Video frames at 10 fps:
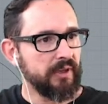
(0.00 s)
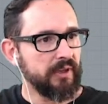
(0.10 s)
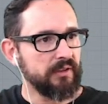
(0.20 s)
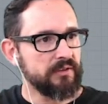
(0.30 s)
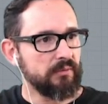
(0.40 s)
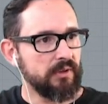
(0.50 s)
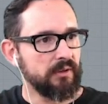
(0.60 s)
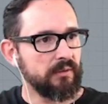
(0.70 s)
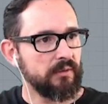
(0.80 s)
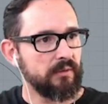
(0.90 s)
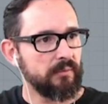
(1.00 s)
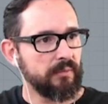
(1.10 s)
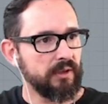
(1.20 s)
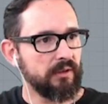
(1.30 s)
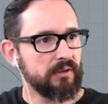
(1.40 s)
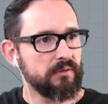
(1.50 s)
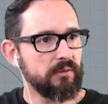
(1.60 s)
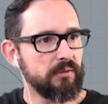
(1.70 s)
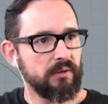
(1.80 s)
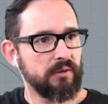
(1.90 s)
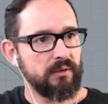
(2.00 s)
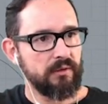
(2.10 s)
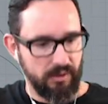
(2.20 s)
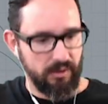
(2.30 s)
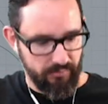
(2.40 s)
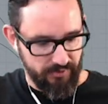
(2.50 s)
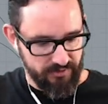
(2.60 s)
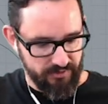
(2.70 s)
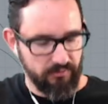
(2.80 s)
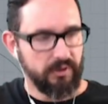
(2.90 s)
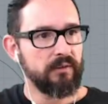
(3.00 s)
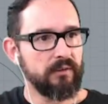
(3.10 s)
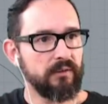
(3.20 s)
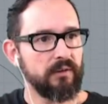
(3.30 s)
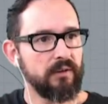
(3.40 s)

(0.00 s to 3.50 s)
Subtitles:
this one, pick this one, and press rotate,